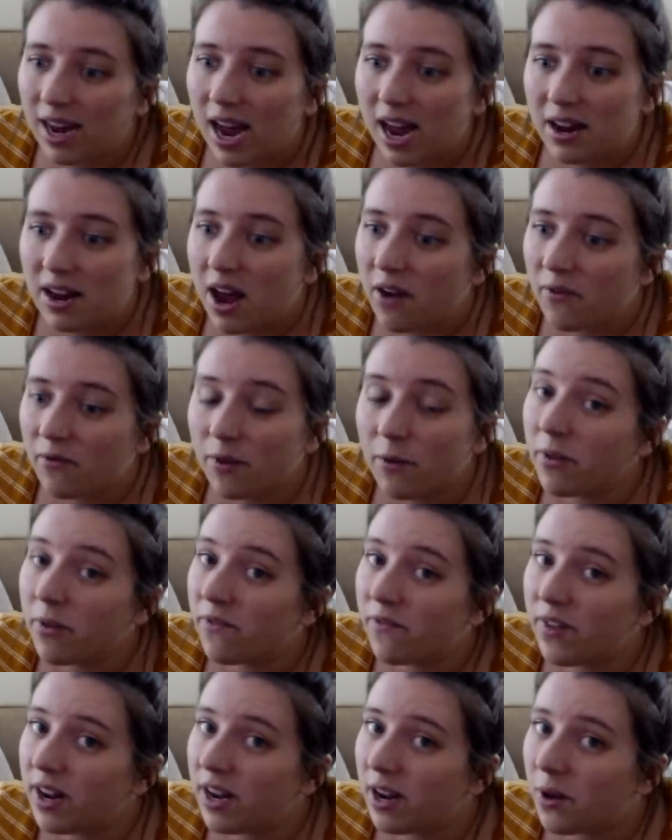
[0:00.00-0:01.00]
not from the
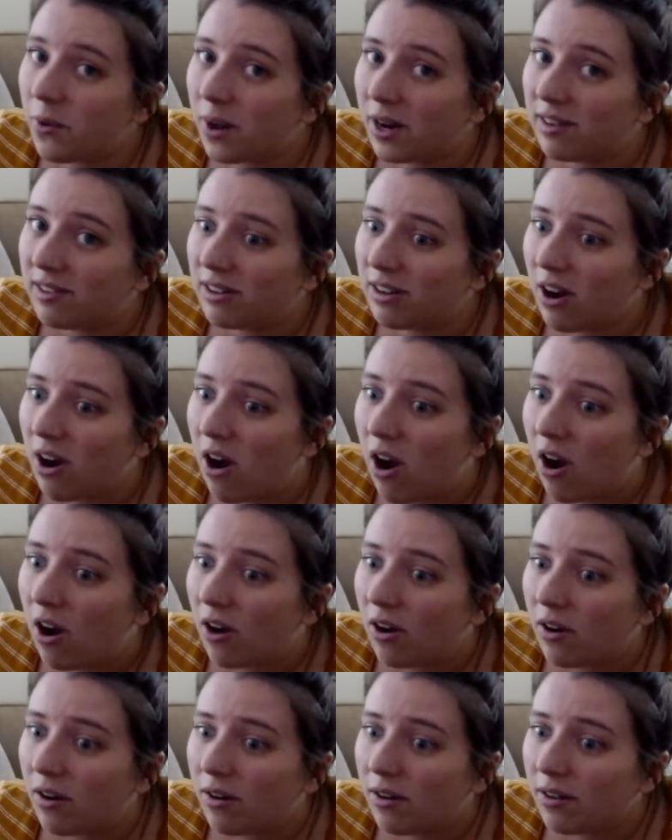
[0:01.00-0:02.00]
video I saw.
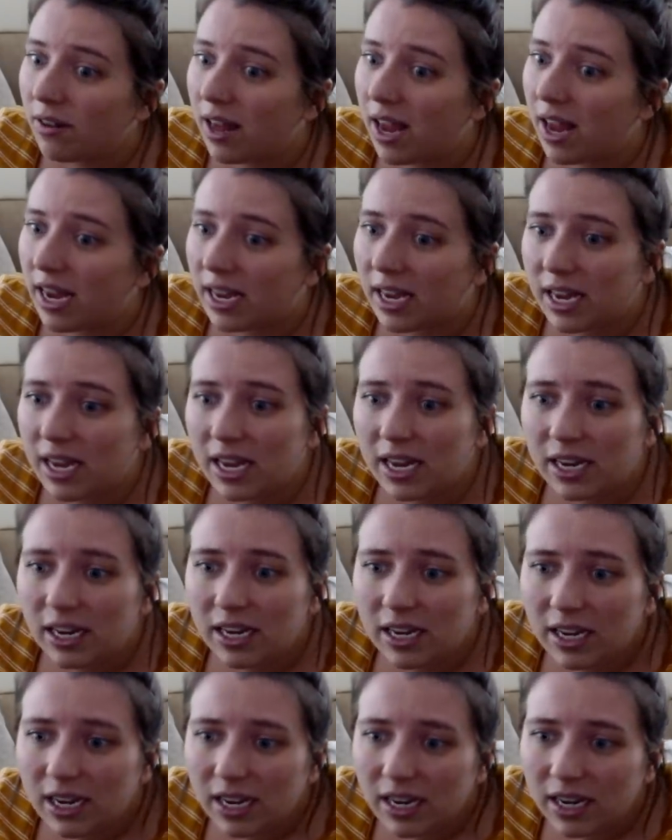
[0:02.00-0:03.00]
Like,
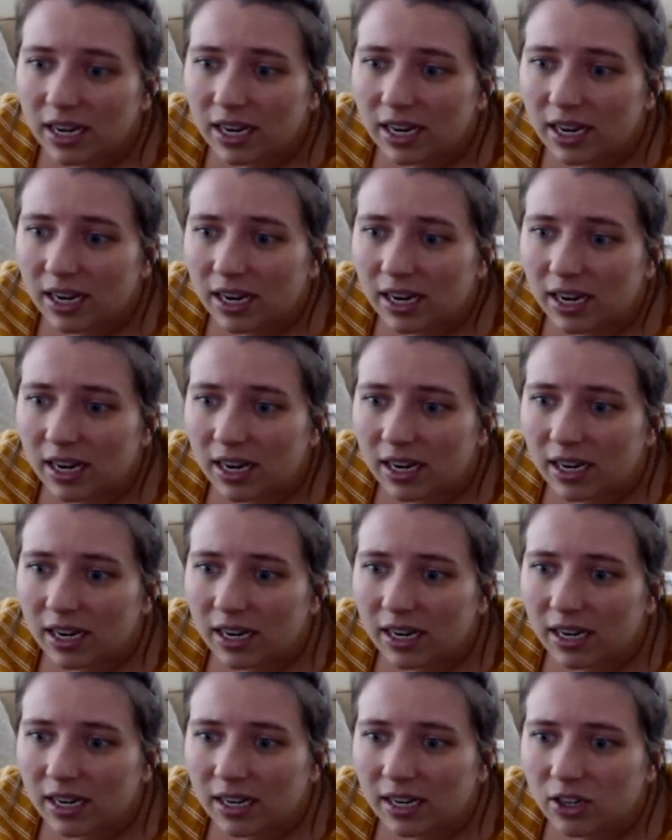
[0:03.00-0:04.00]

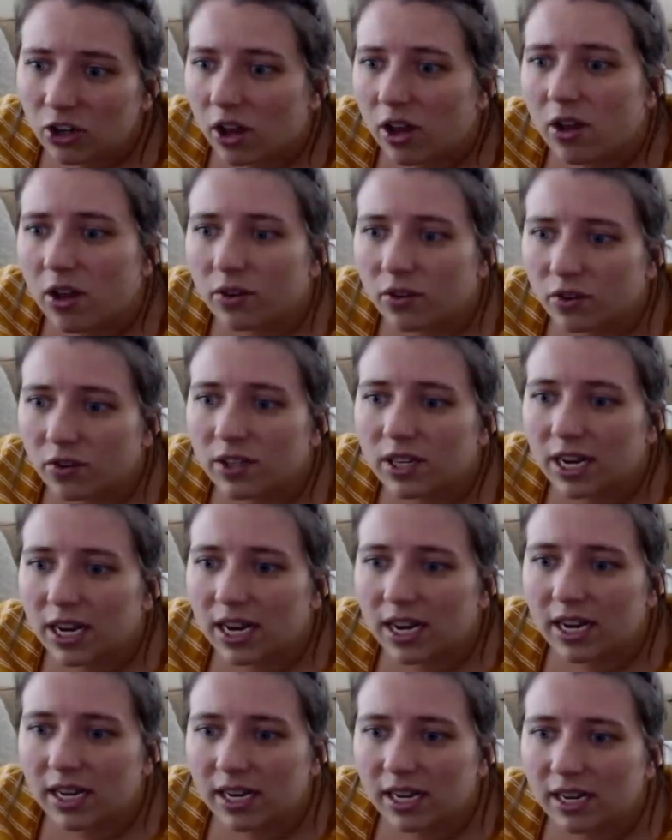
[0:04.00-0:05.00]
uh, Charlotte also
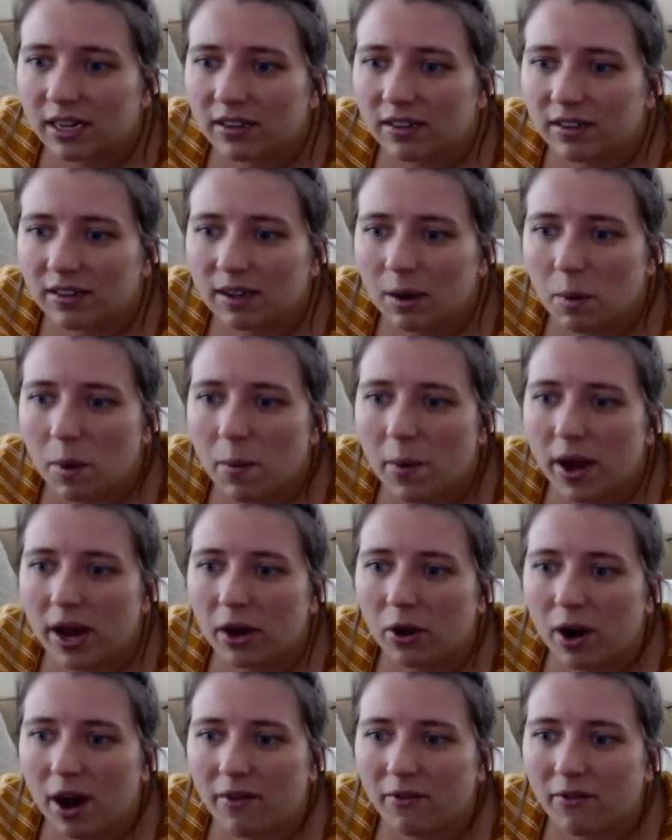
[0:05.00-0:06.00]
said it's a
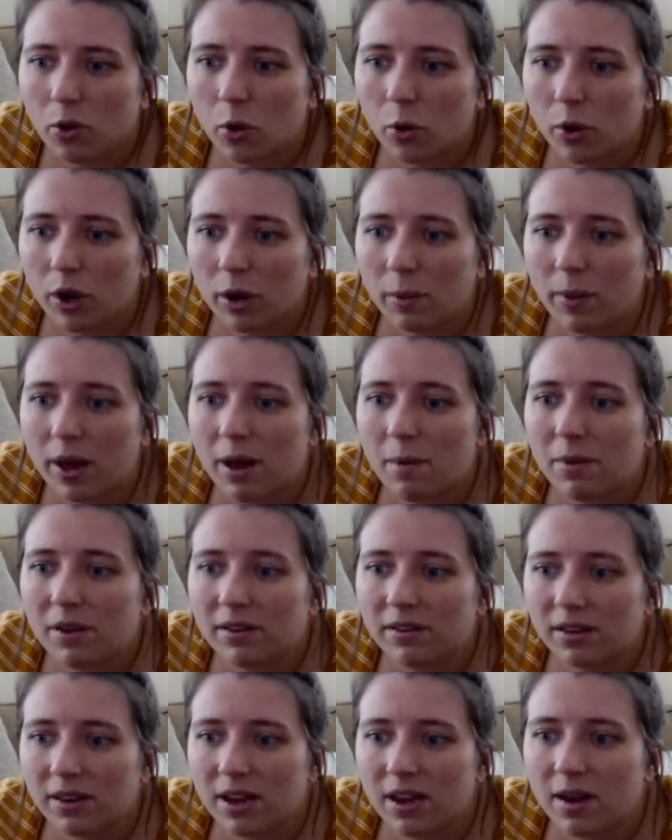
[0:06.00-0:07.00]
semi-biographical work by a
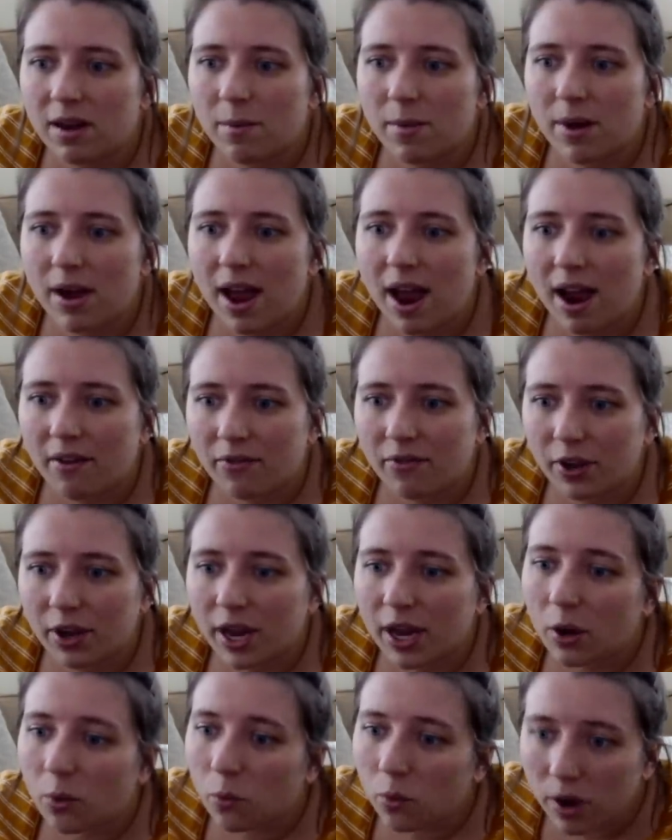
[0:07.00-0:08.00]
Muslim
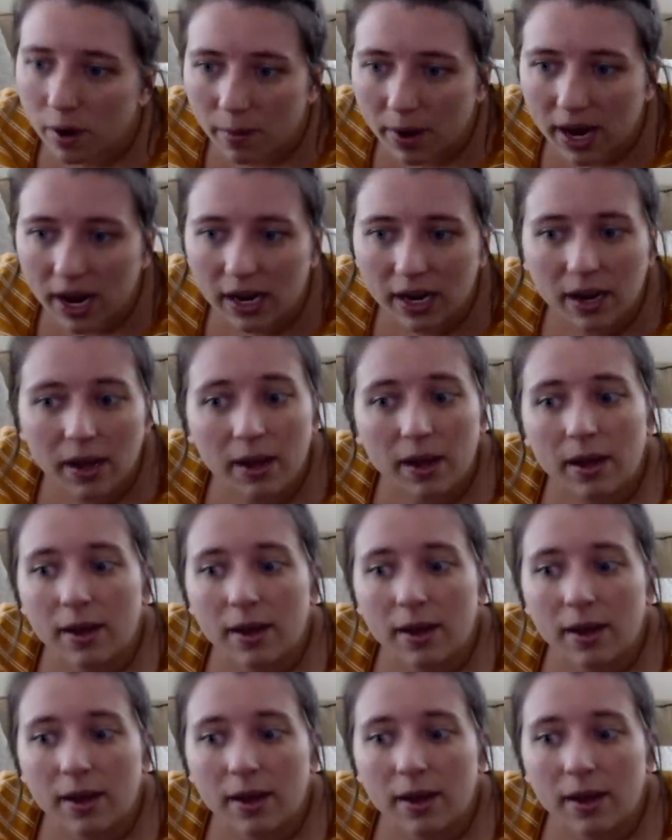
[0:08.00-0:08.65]
African woman.